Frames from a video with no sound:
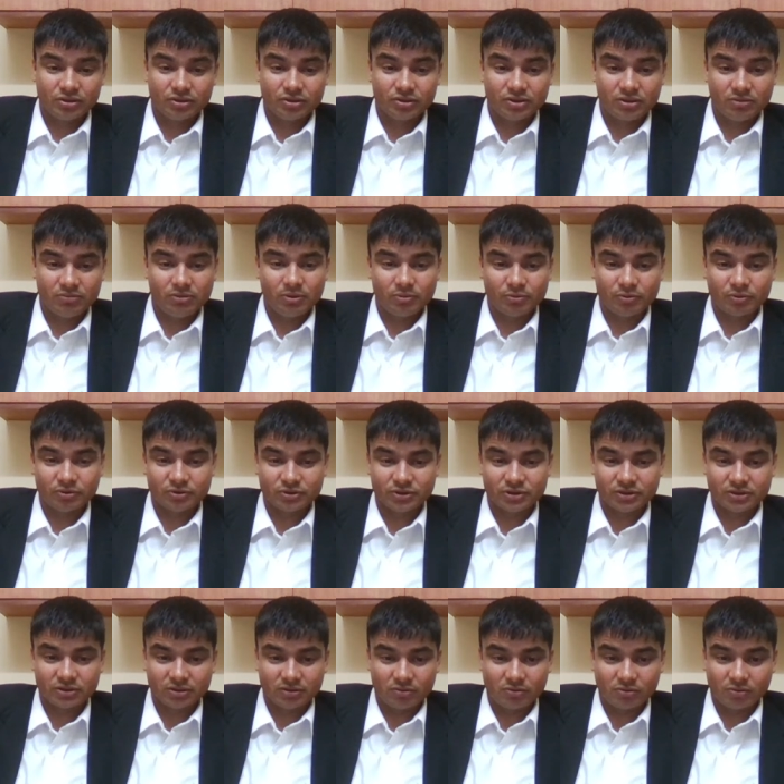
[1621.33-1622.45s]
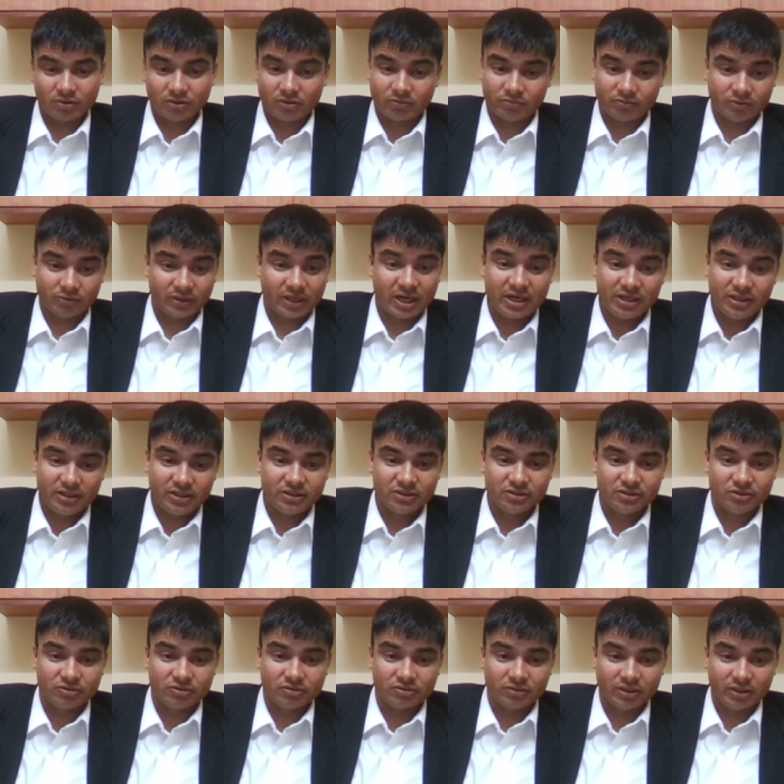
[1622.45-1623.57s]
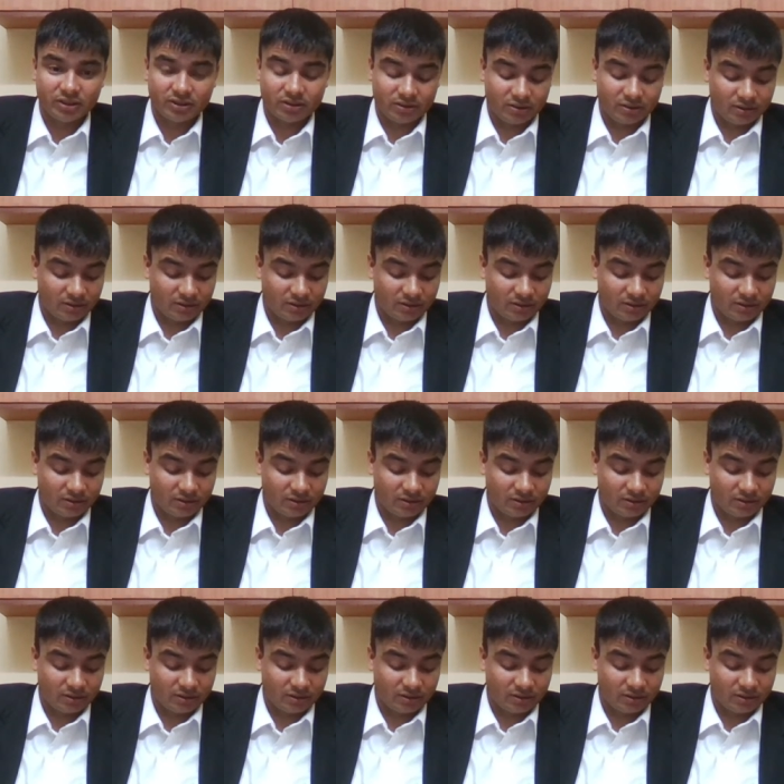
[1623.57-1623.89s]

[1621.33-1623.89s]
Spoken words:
Civil Procedure Code of 1908.